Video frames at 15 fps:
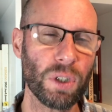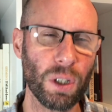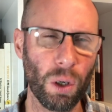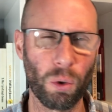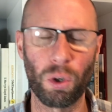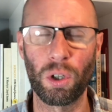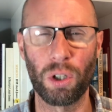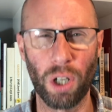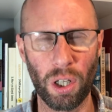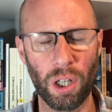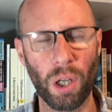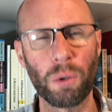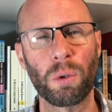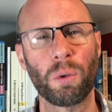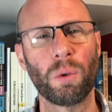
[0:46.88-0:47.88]
or a
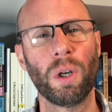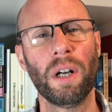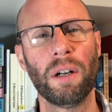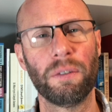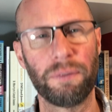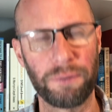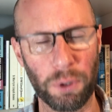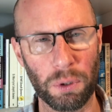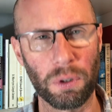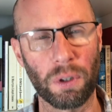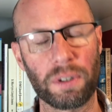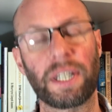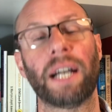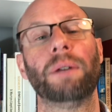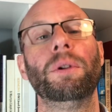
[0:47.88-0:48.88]
local full
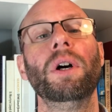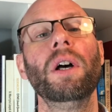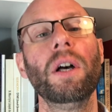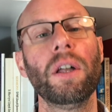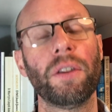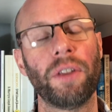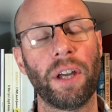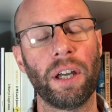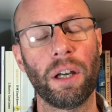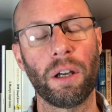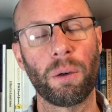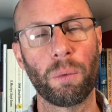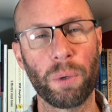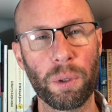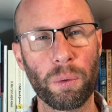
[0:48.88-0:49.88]
lockdown, there
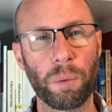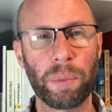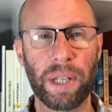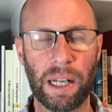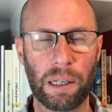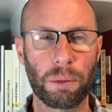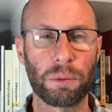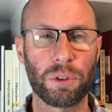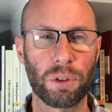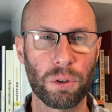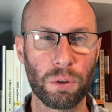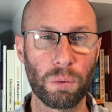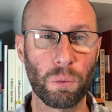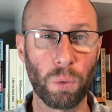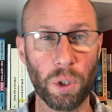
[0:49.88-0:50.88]
we will be able
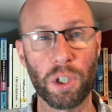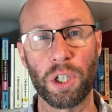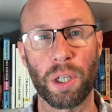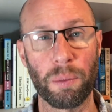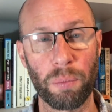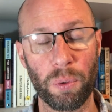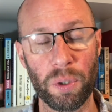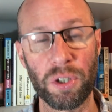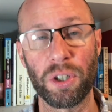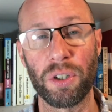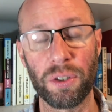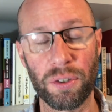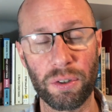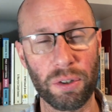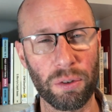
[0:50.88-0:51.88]
to worship, which
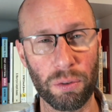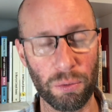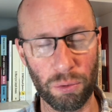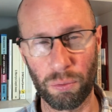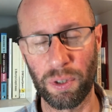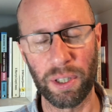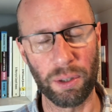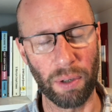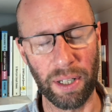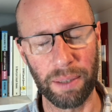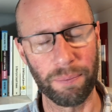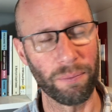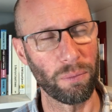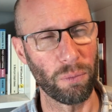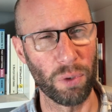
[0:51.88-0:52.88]
is really great.
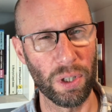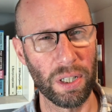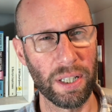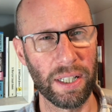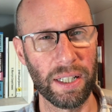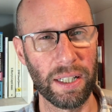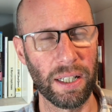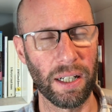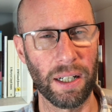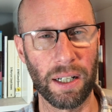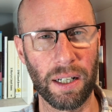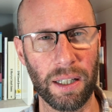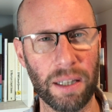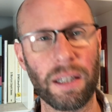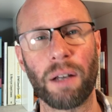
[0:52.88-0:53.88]
Really
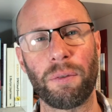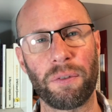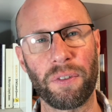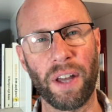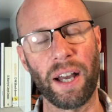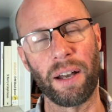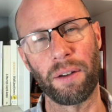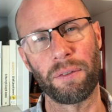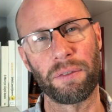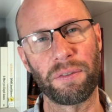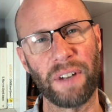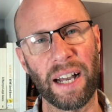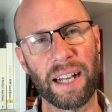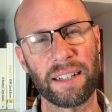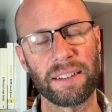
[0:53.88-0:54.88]
love that
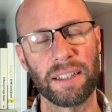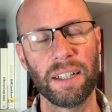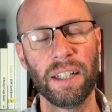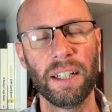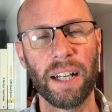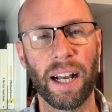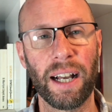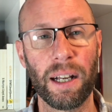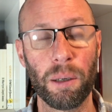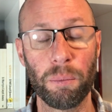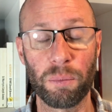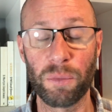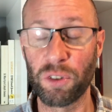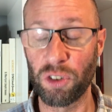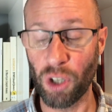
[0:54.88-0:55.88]
fact.
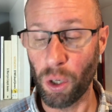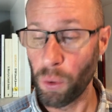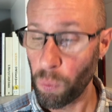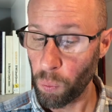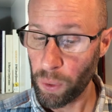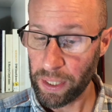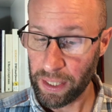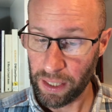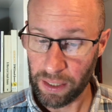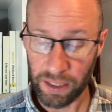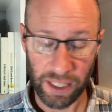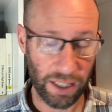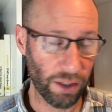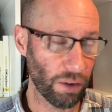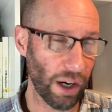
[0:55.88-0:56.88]
And so we can
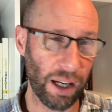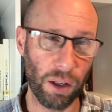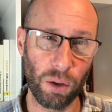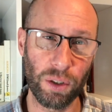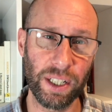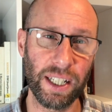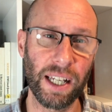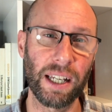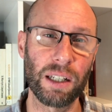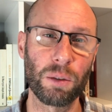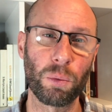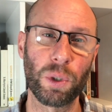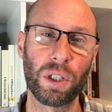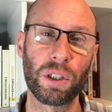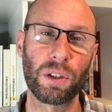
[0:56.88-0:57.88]
crack on again
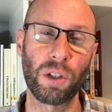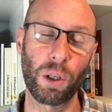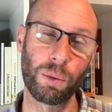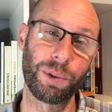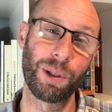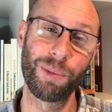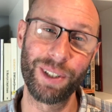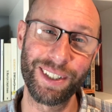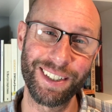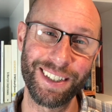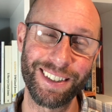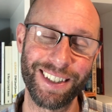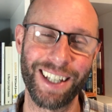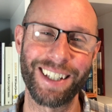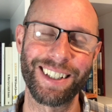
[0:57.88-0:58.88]
with Hope
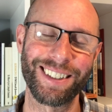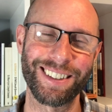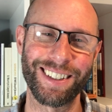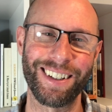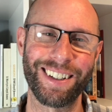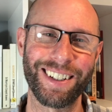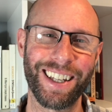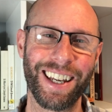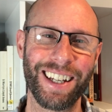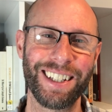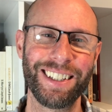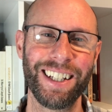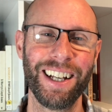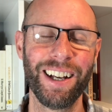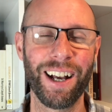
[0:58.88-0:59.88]
Communities. They can start again.